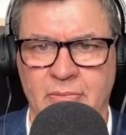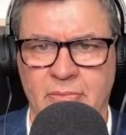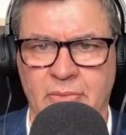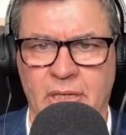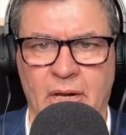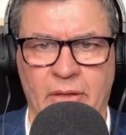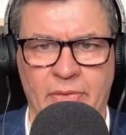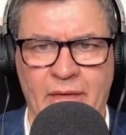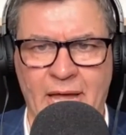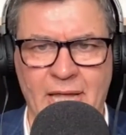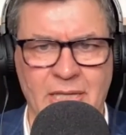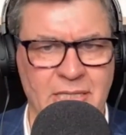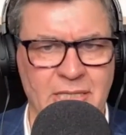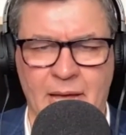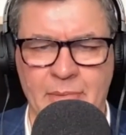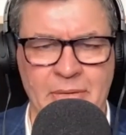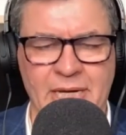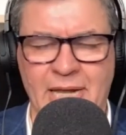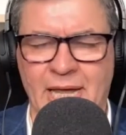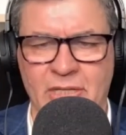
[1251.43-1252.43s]
You know, that's
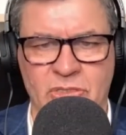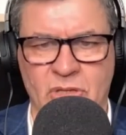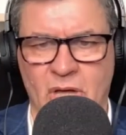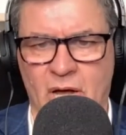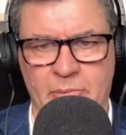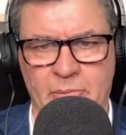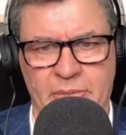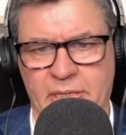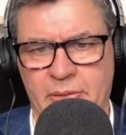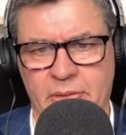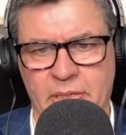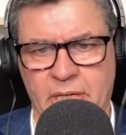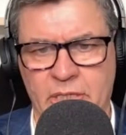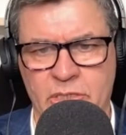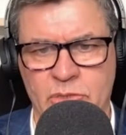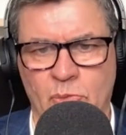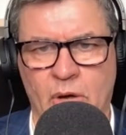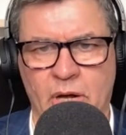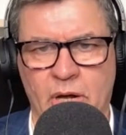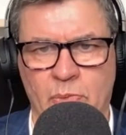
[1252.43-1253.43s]
common, and
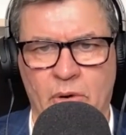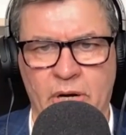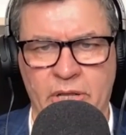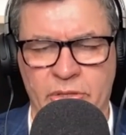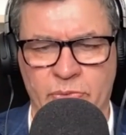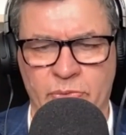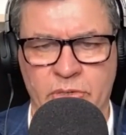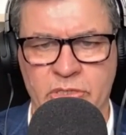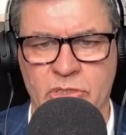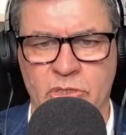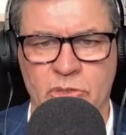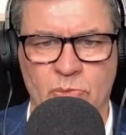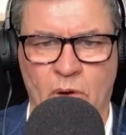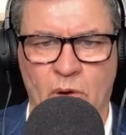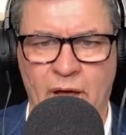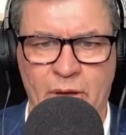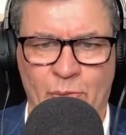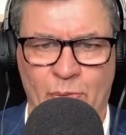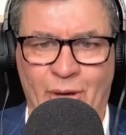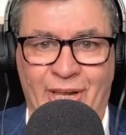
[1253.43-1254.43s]
it's one of the reasons
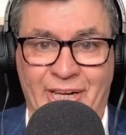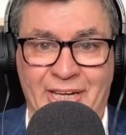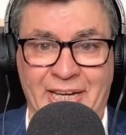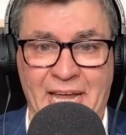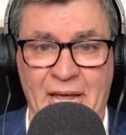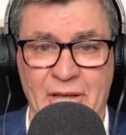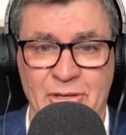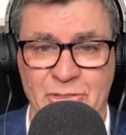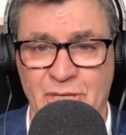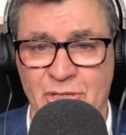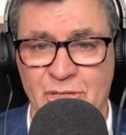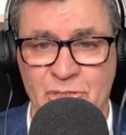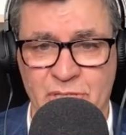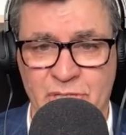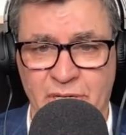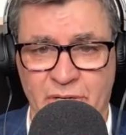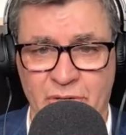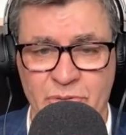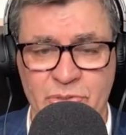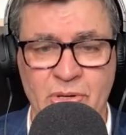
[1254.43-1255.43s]
why oil and gas
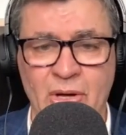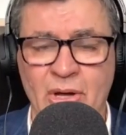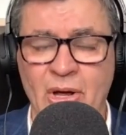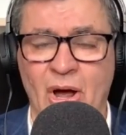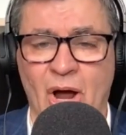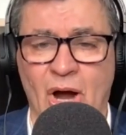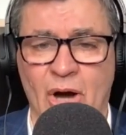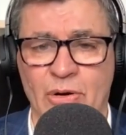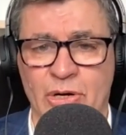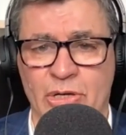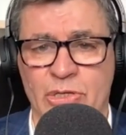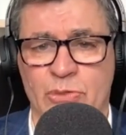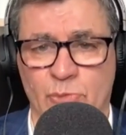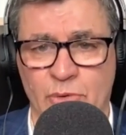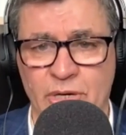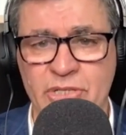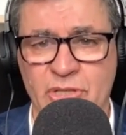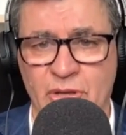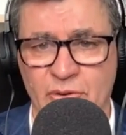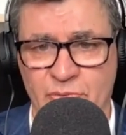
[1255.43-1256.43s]
engineers are as
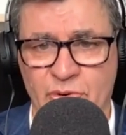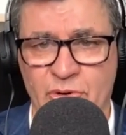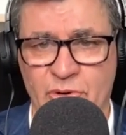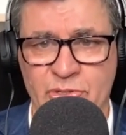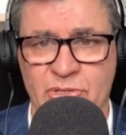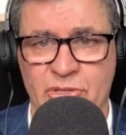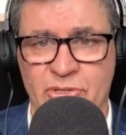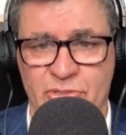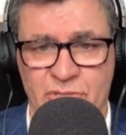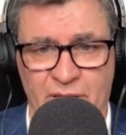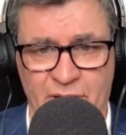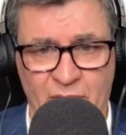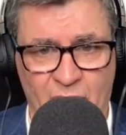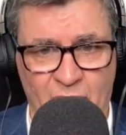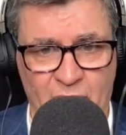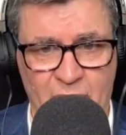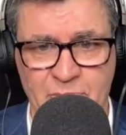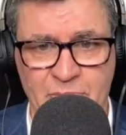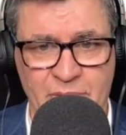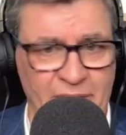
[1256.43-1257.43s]
risk averse as they
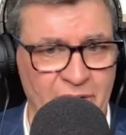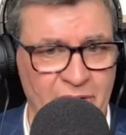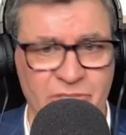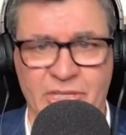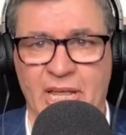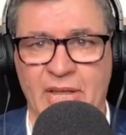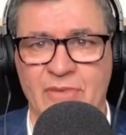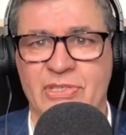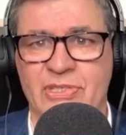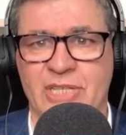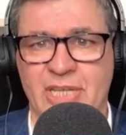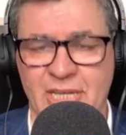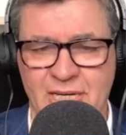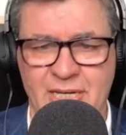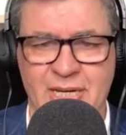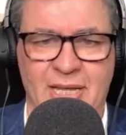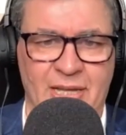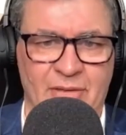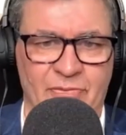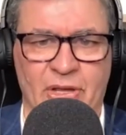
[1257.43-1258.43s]
are, because they've
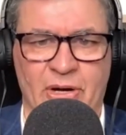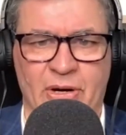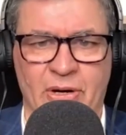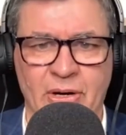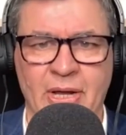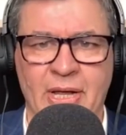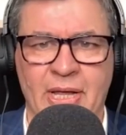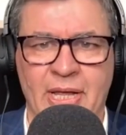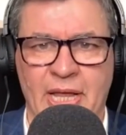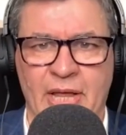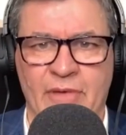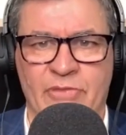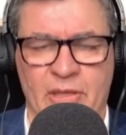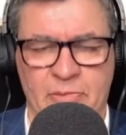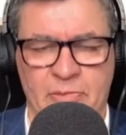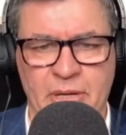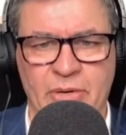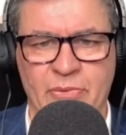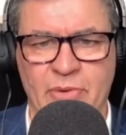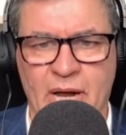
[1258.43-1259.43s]
seen, if
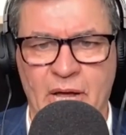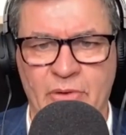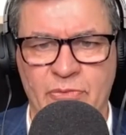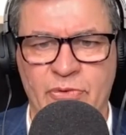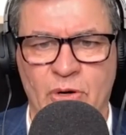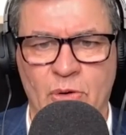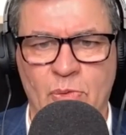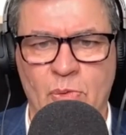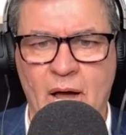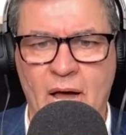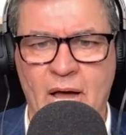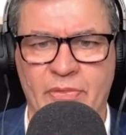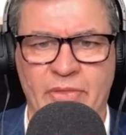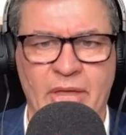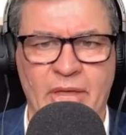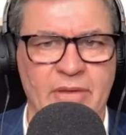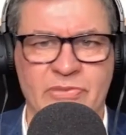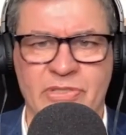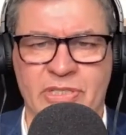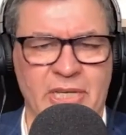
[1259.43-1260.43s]
they've been around for a while,
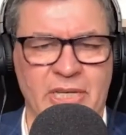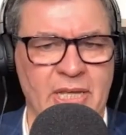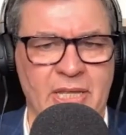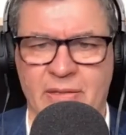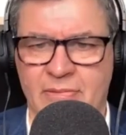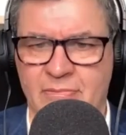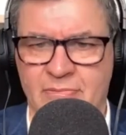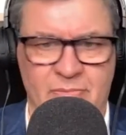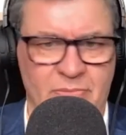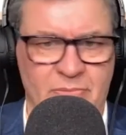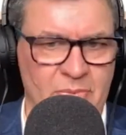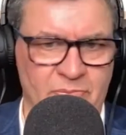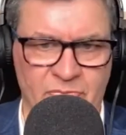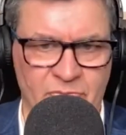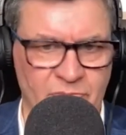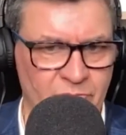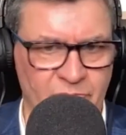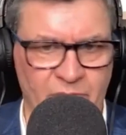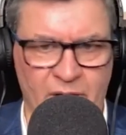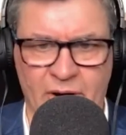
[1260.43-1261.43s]
they've seen
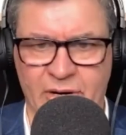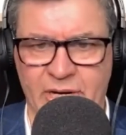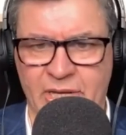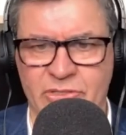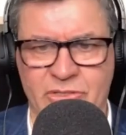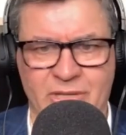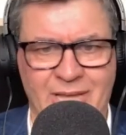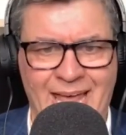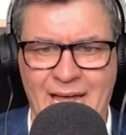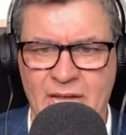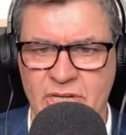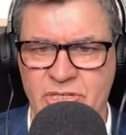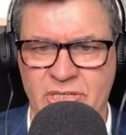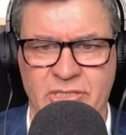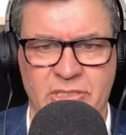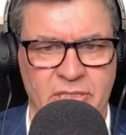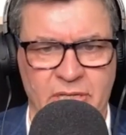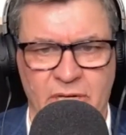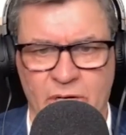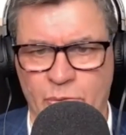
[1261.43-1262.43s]
various
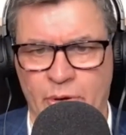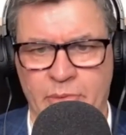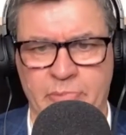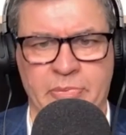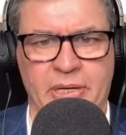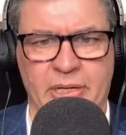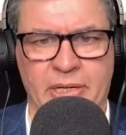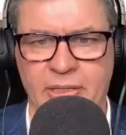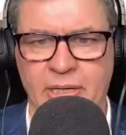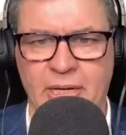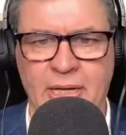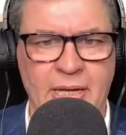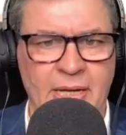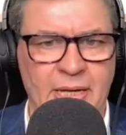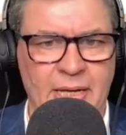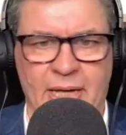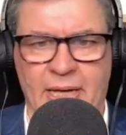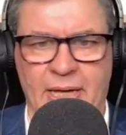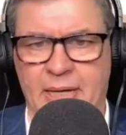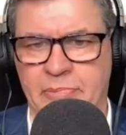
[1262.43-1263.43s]
gadgets and equipment
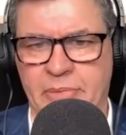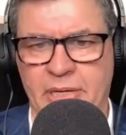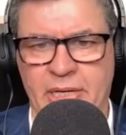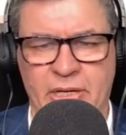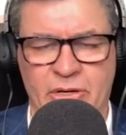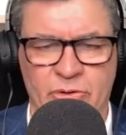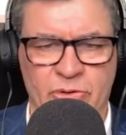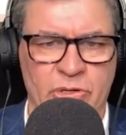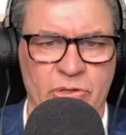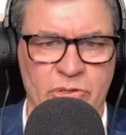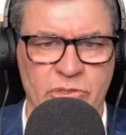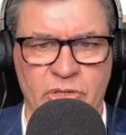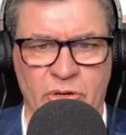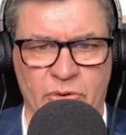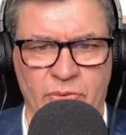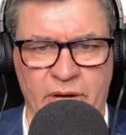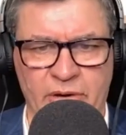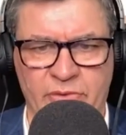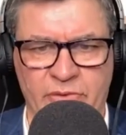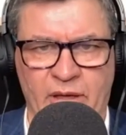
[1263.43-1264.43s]
be introduced to
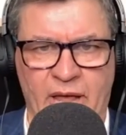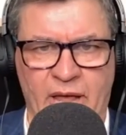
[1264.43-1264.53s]
great